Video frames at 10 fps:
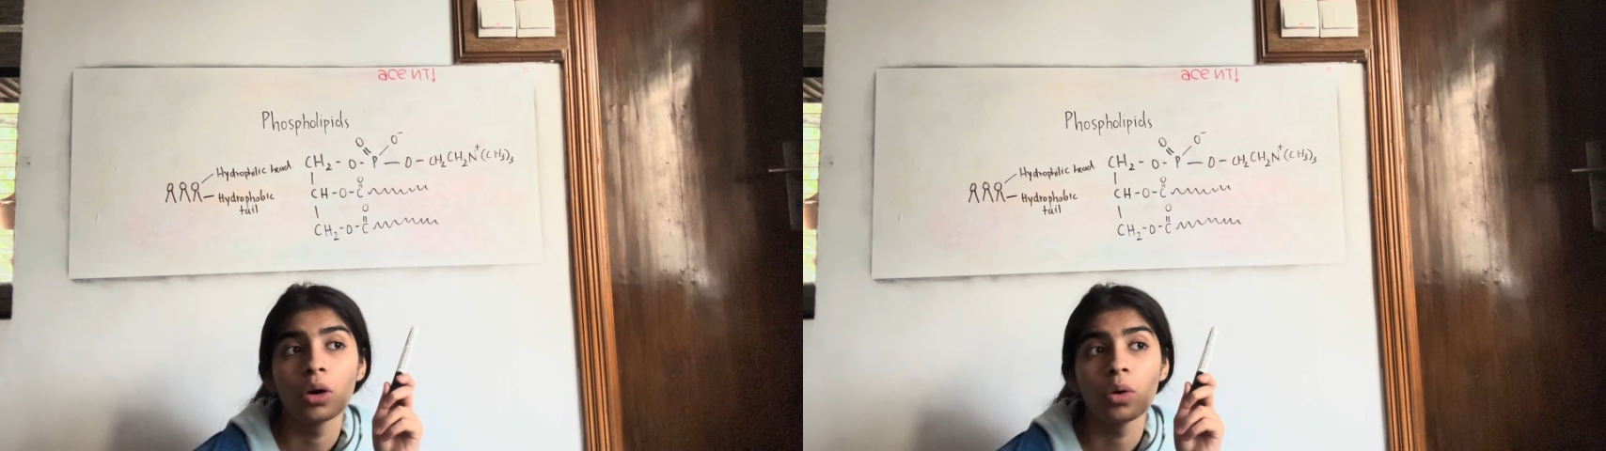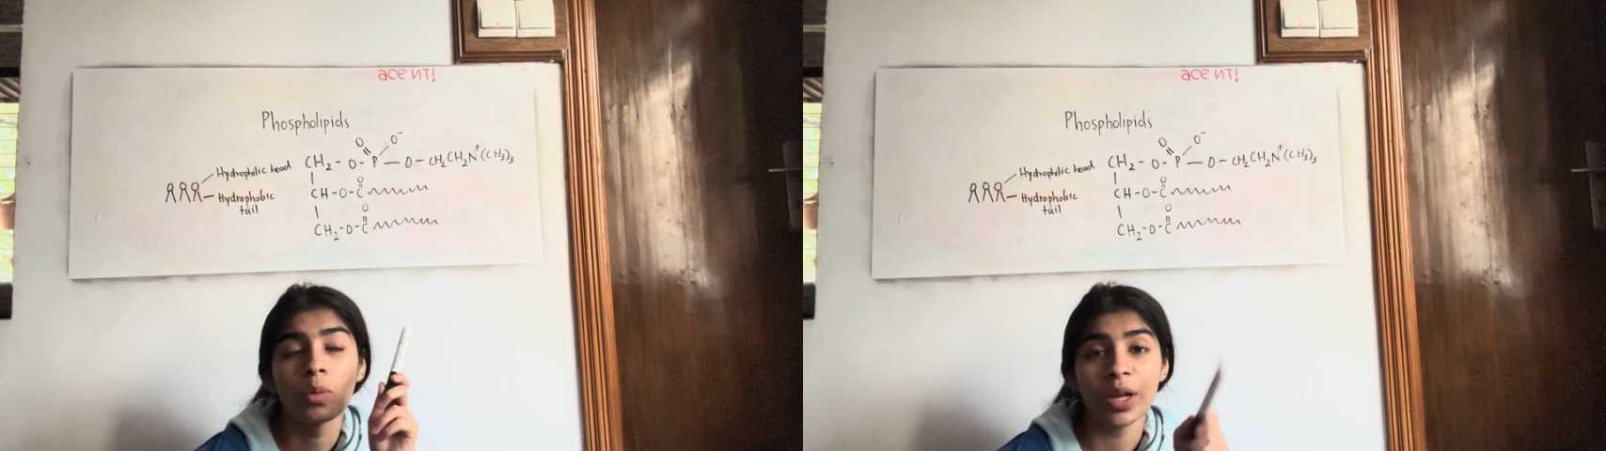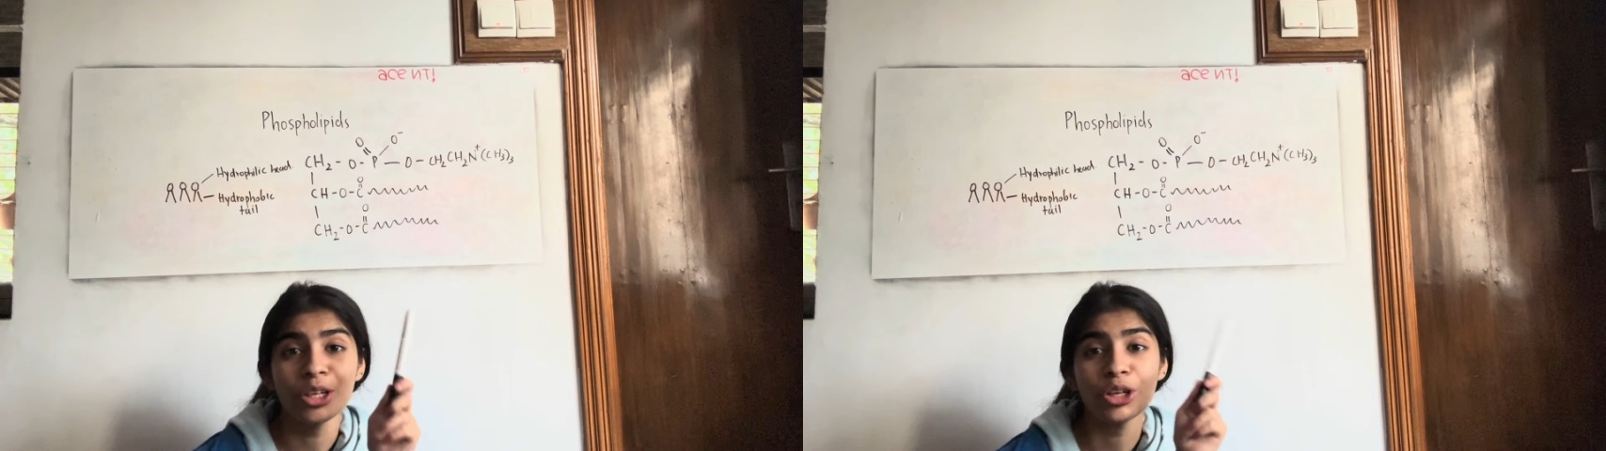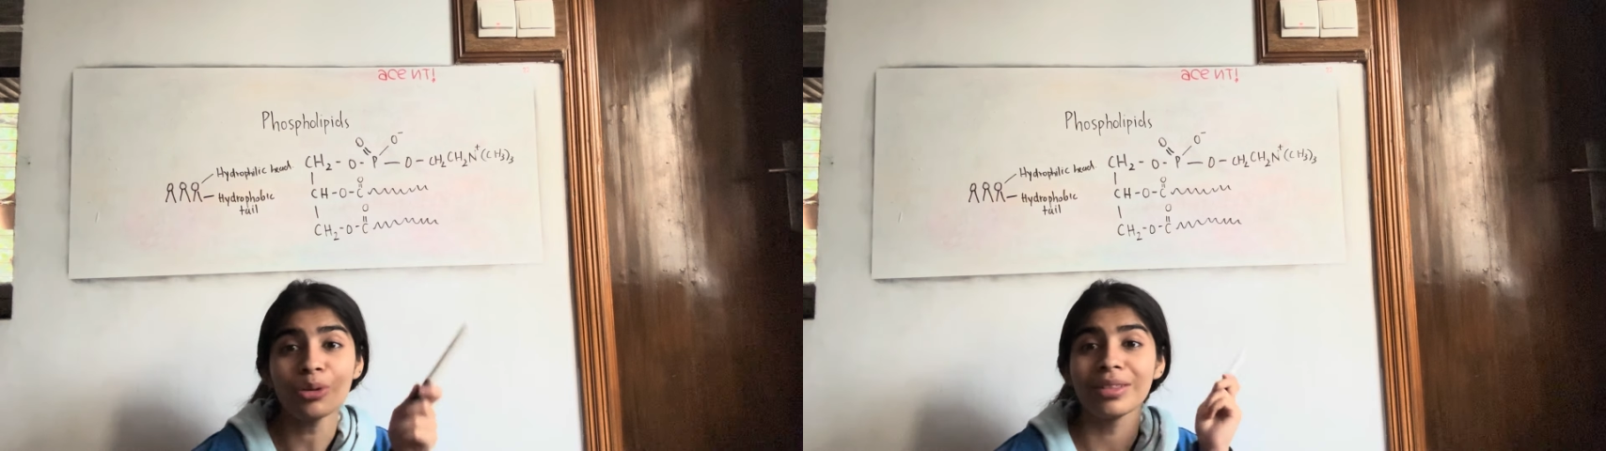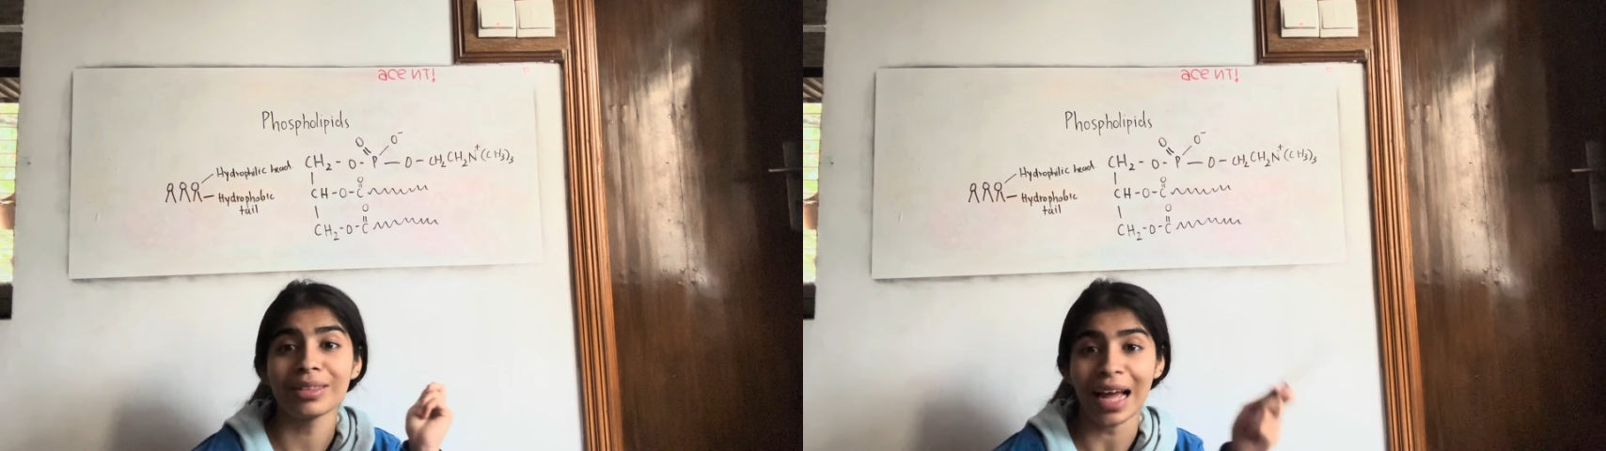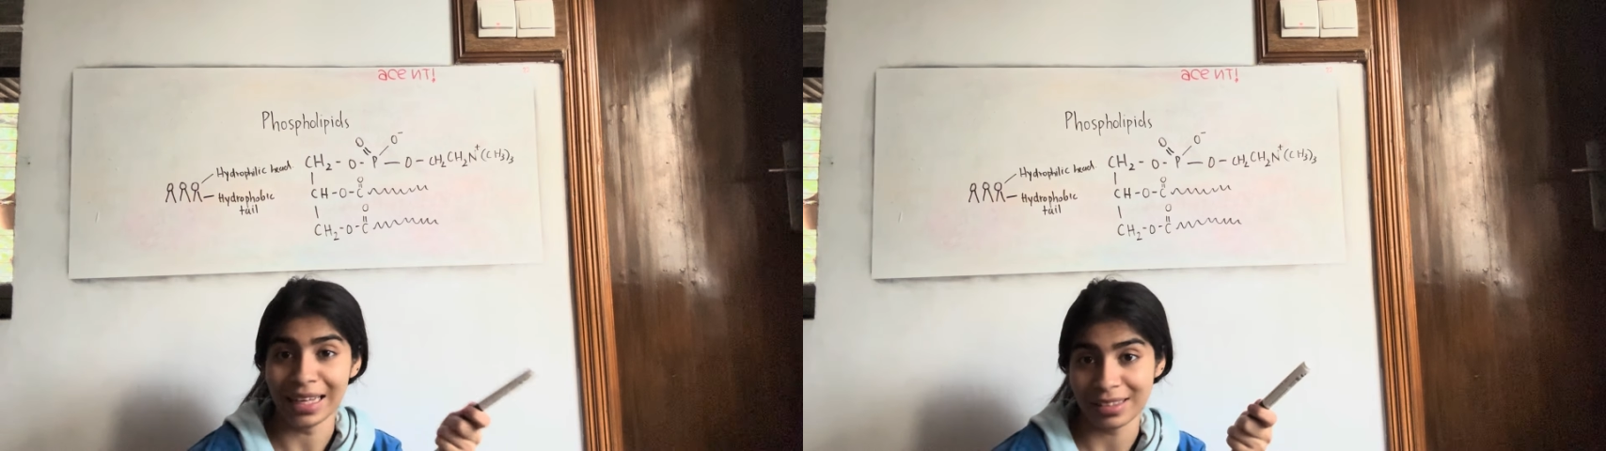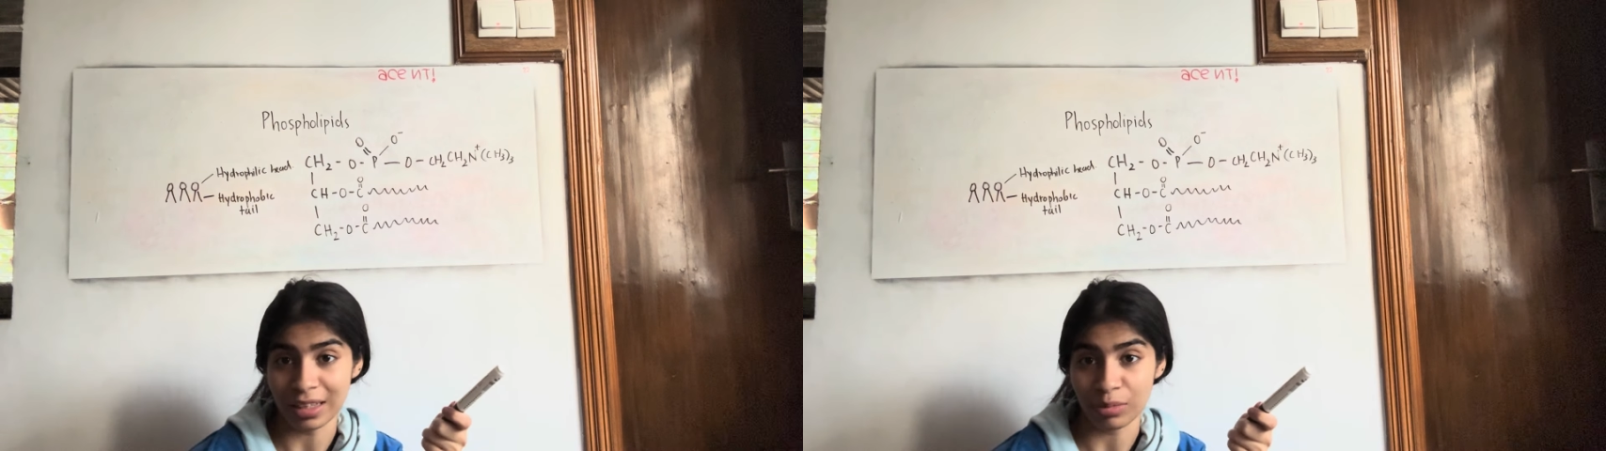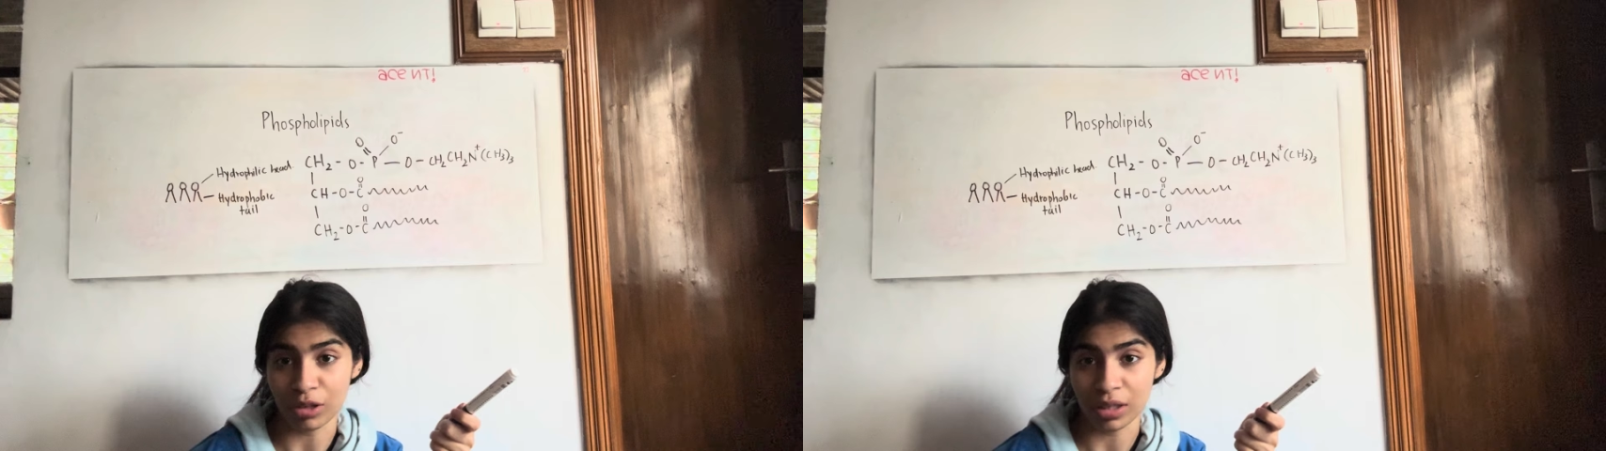when you like
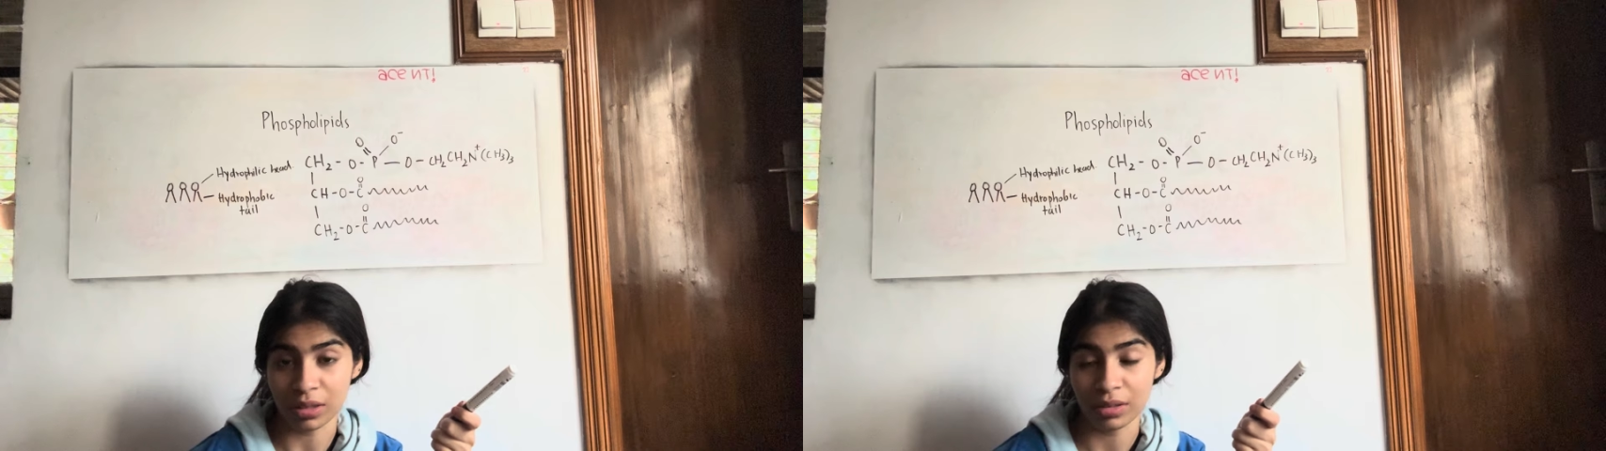someone,